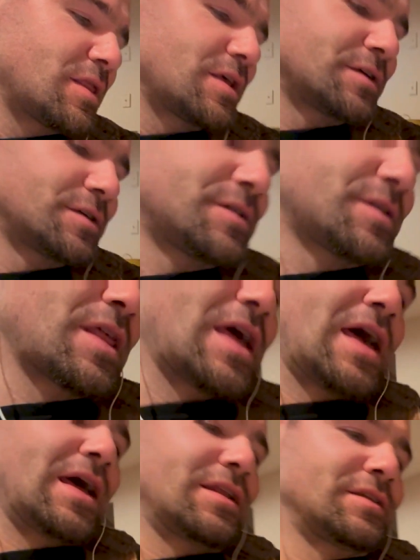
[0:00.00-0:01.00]
this
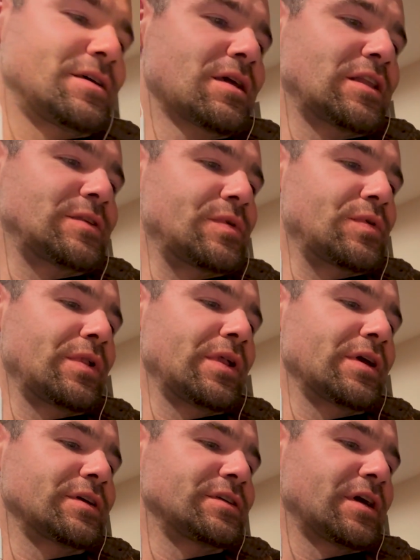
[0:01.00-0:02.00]
that gets me really
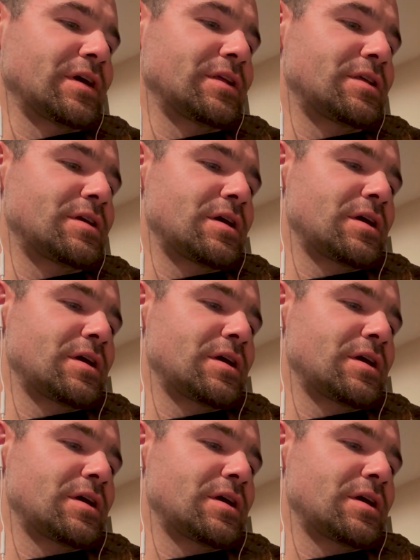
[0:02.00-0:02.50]
excited.